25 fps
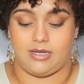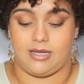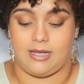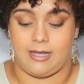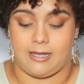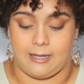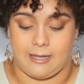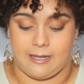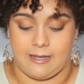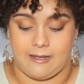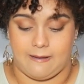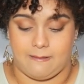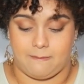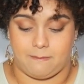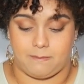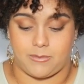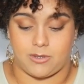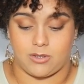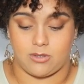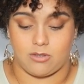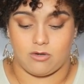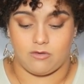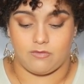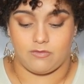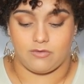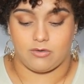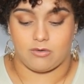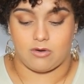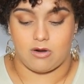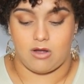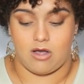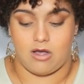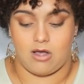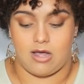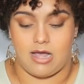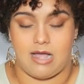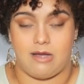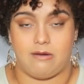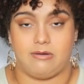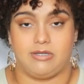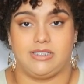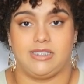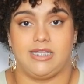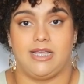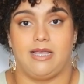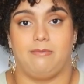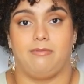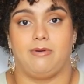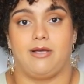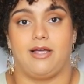Um, but overall, I would
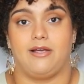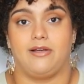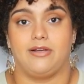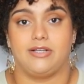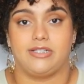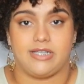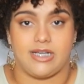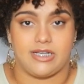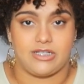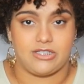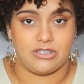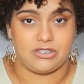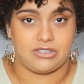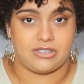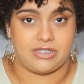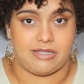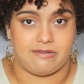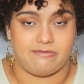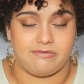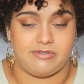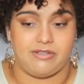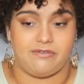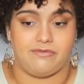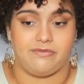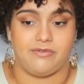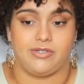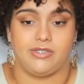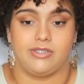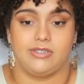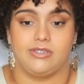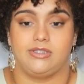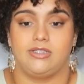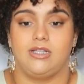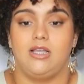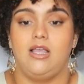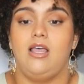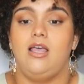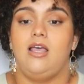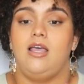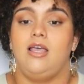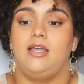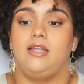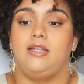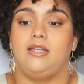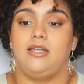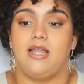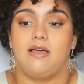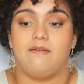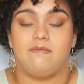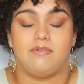say prioritize your safety first.
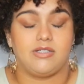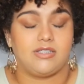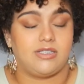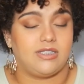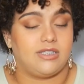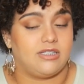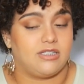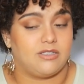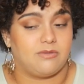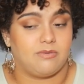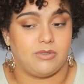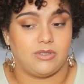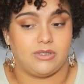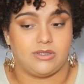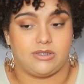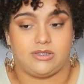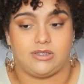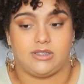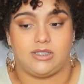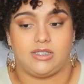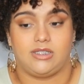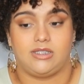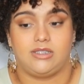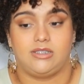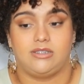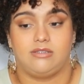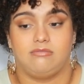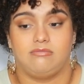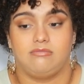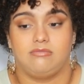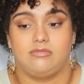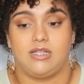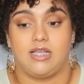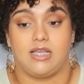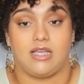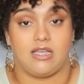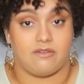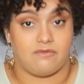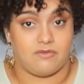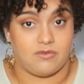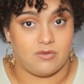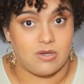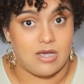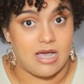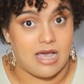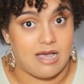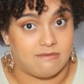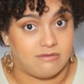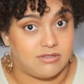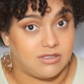Never see this person like if you
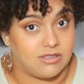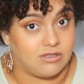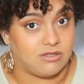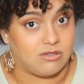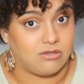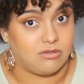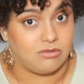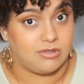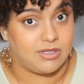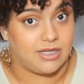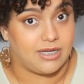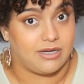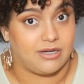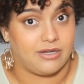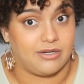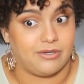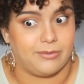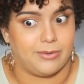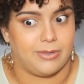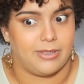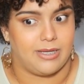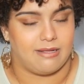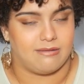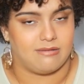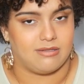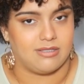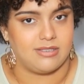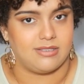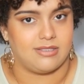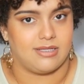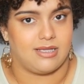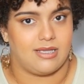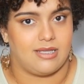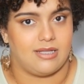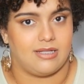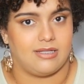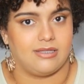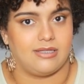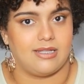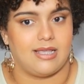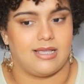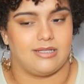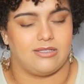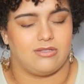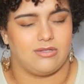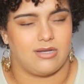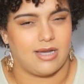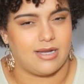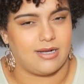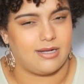have to go there or you have to sit and like
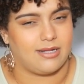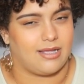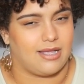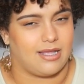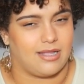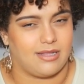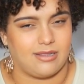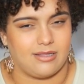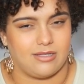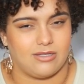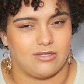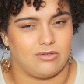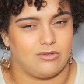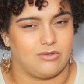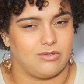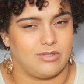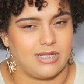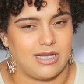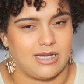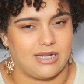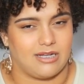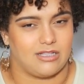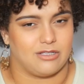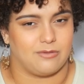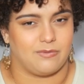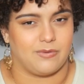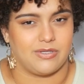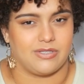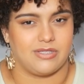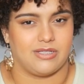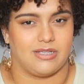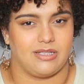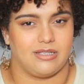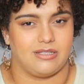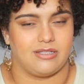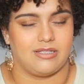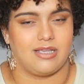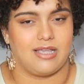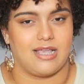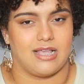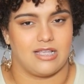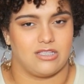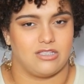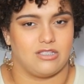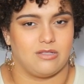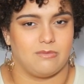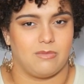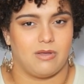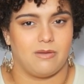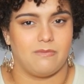try to get the truth out of this person to
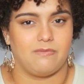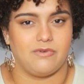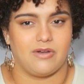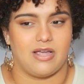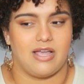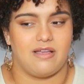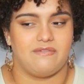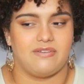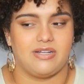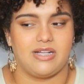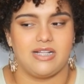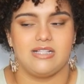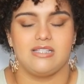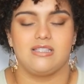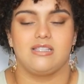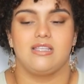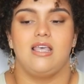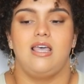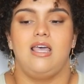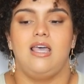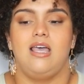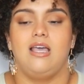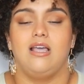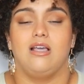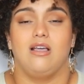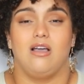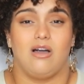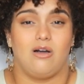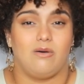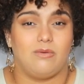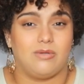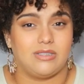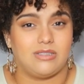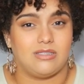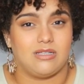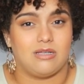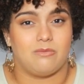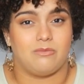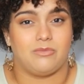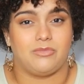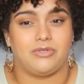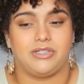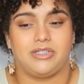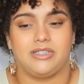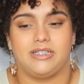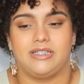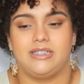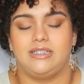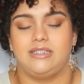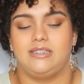catch them up for evidence. Go with
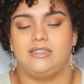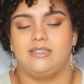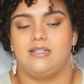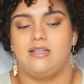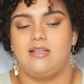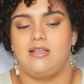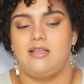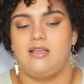someone.